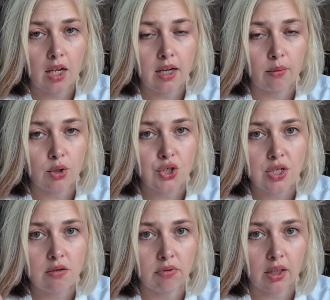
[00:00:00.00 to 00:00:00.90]
Now we're
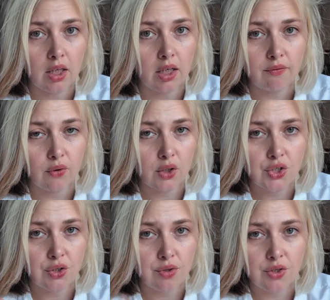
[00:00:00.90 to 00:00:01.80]
just really looking for
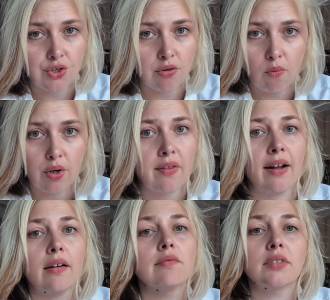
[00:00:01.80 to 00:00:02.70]
excuses. You don't want her
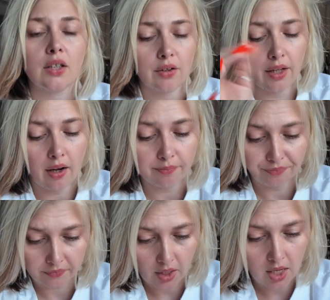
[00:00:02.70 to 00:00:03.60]
there, tell her to get
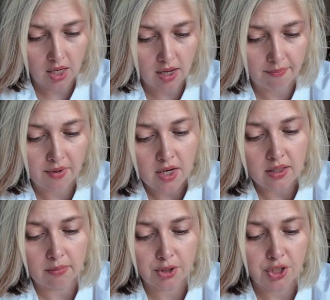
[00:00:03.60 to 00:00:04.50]
out.
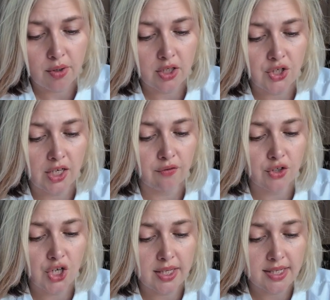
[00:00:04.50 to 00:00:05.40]
Number two, in exchange for
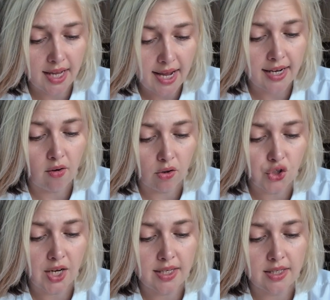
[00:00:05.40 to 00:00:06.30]
staying, all
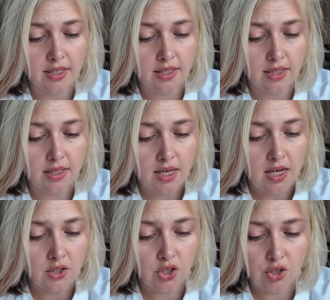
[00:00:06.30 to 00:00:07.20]
she has
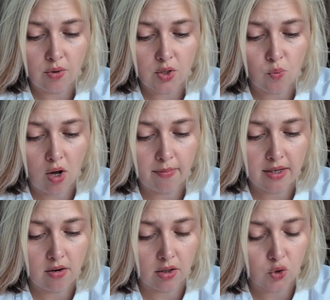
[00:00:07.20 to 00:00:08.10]
to do is walk
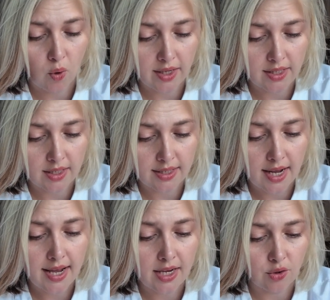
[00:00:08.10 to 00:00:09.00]
my dog twice a
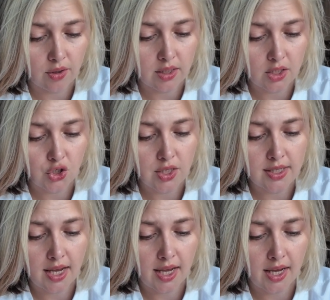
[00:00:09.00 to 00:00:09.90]
day and do the
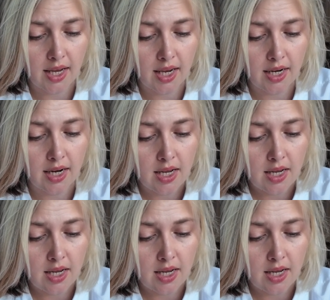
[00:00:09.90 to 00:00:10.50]
dishes, and